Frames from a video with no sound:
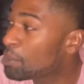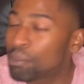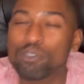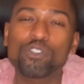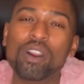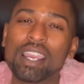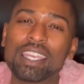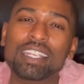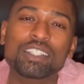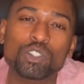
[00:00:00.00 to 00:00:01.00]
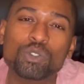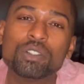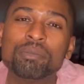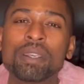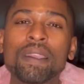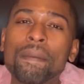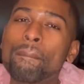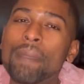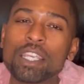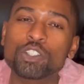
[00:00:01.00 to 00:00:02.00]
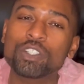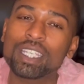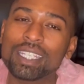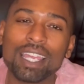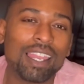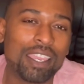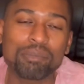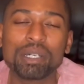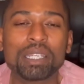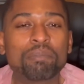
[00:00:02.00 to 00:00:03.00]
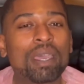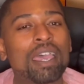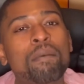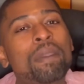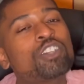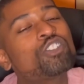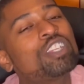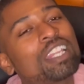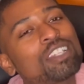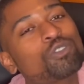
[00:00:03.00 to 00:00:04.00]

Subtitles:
But before I get into them, make sure you hit that like button, man. Make sure you hit that